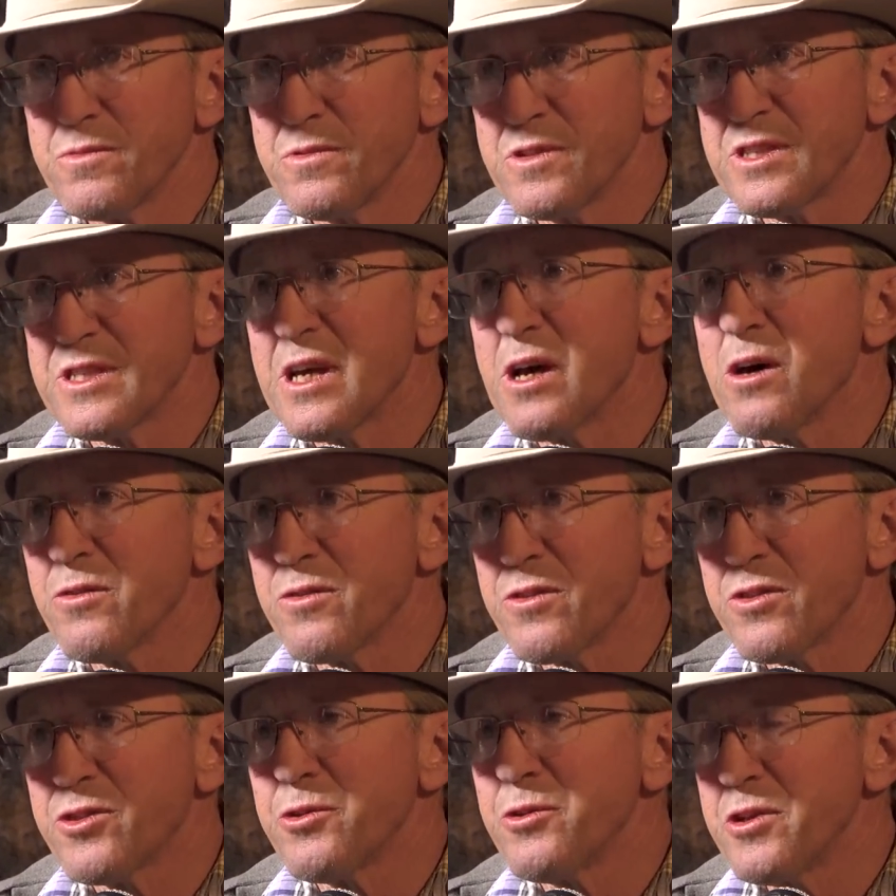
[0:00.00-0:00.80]

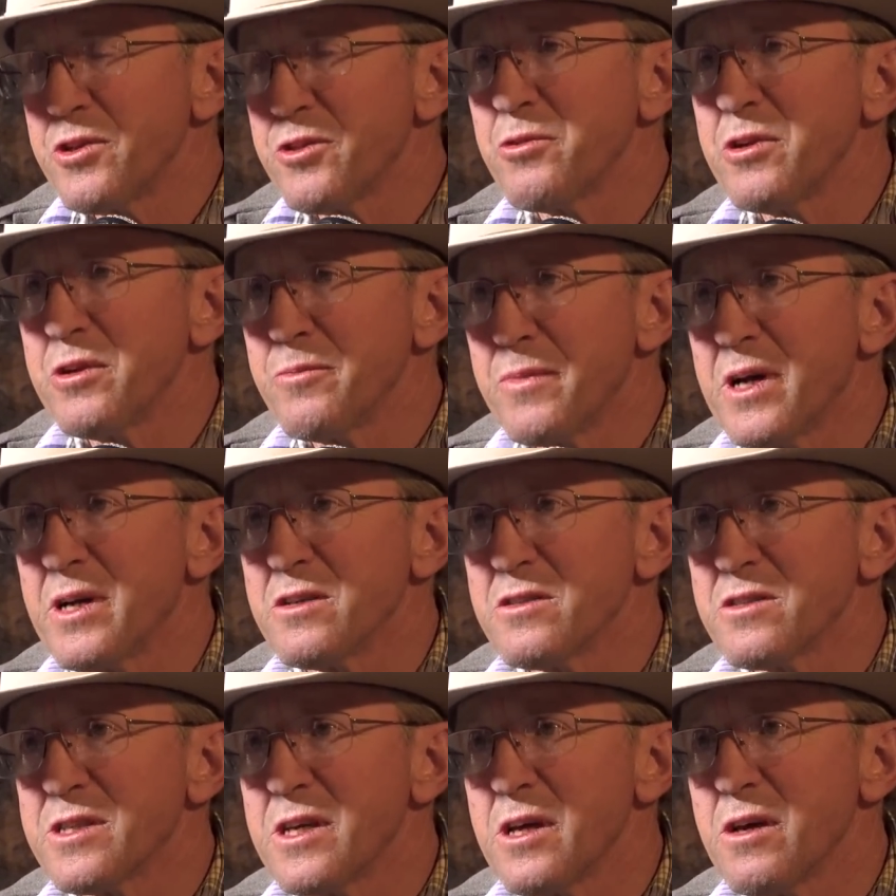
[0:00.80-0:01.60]
south, 33
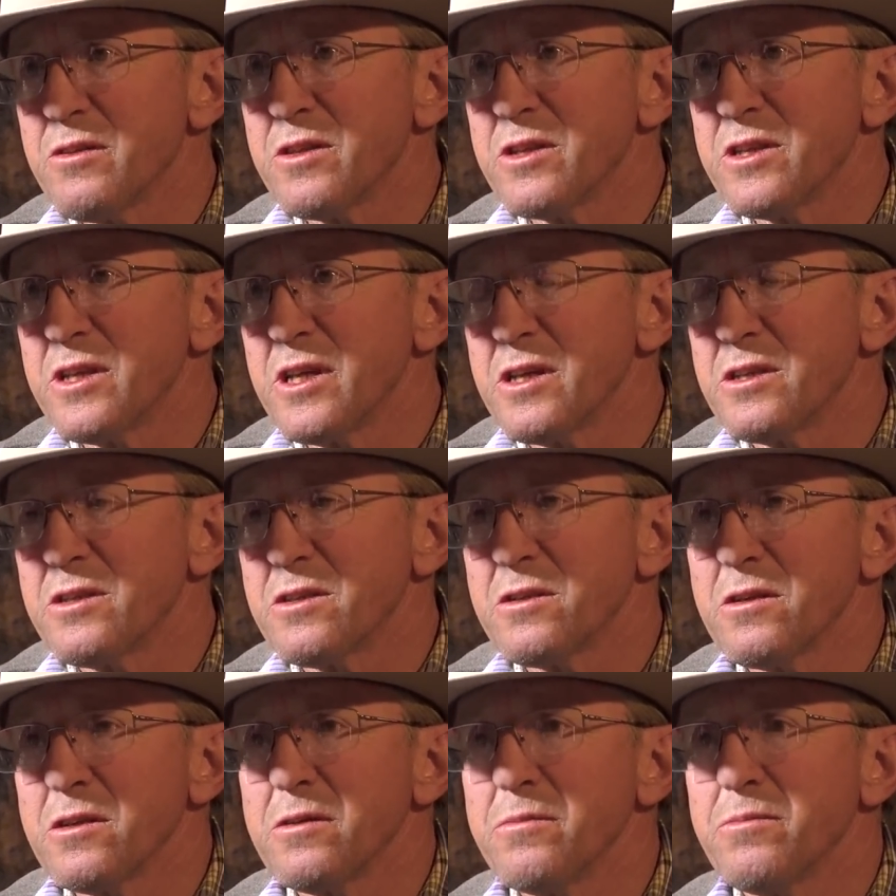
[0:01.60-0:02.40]
miles south of Ten
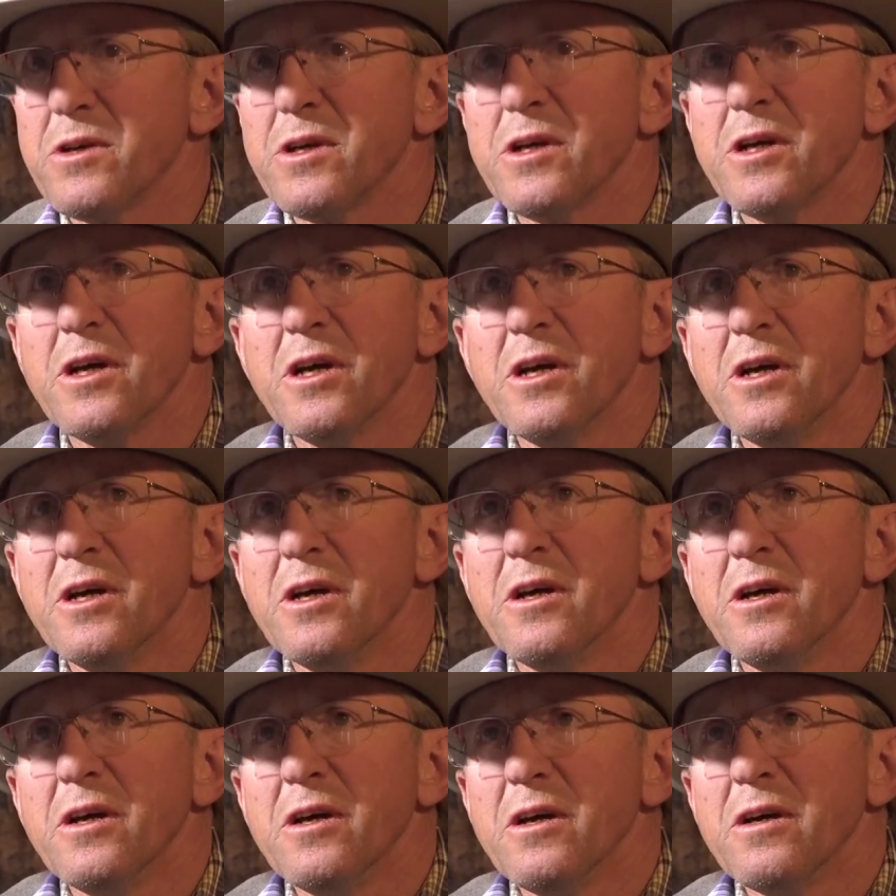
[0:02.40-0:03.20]
Sleep.
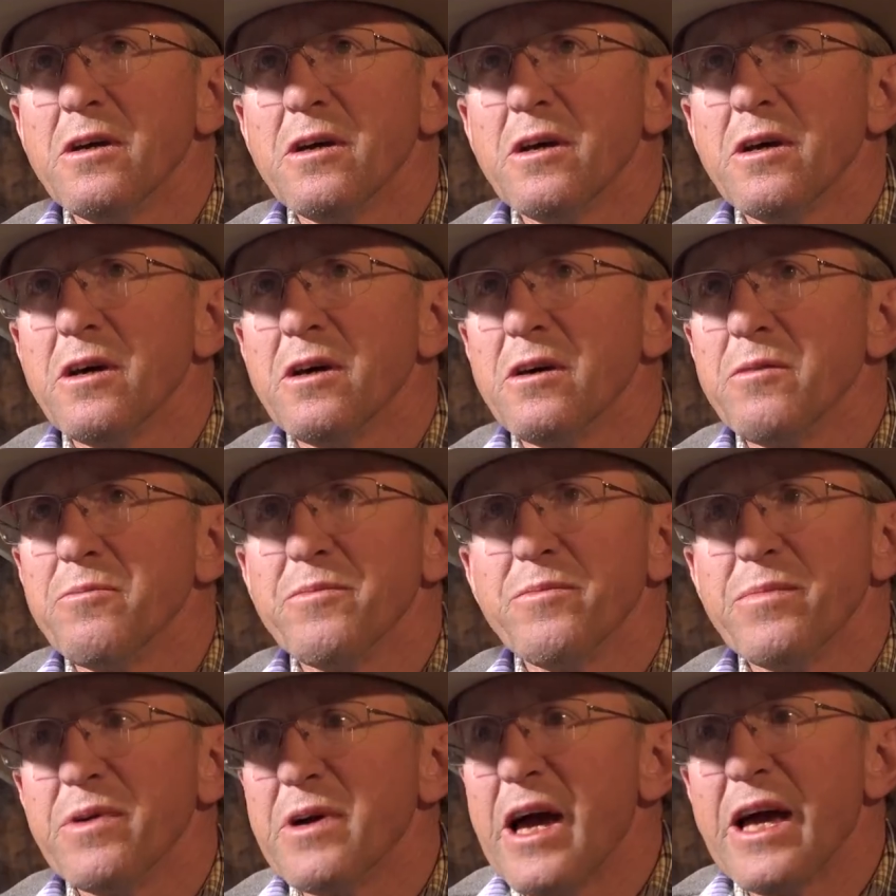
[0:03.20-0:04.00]

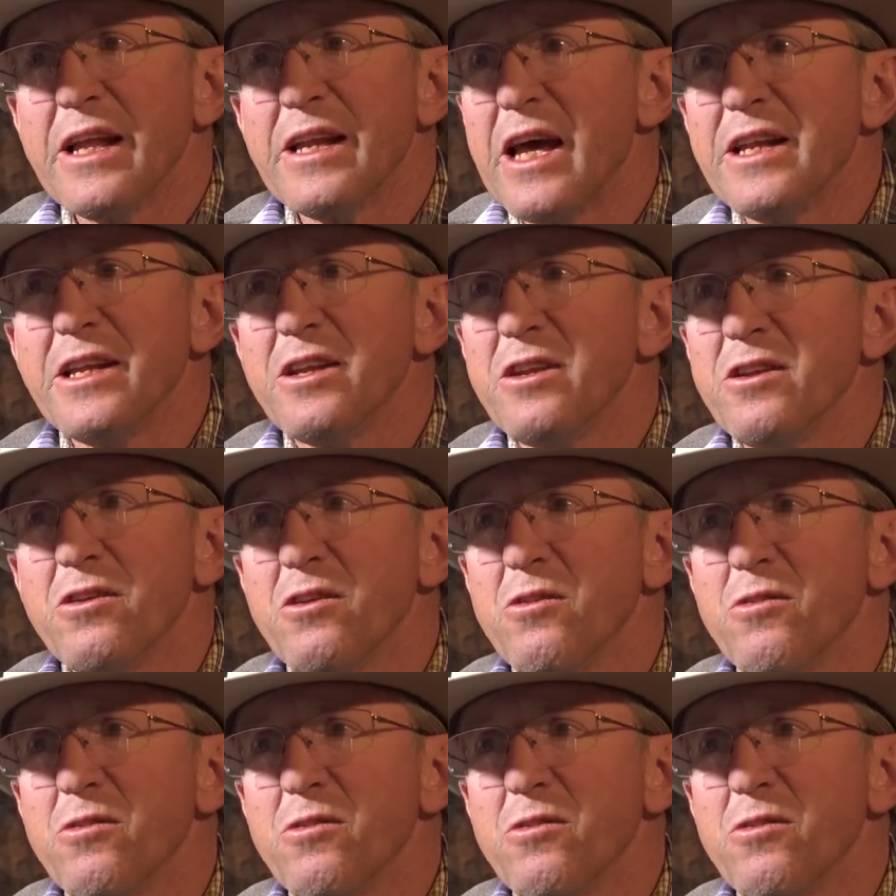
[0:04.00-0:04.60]
And I didn't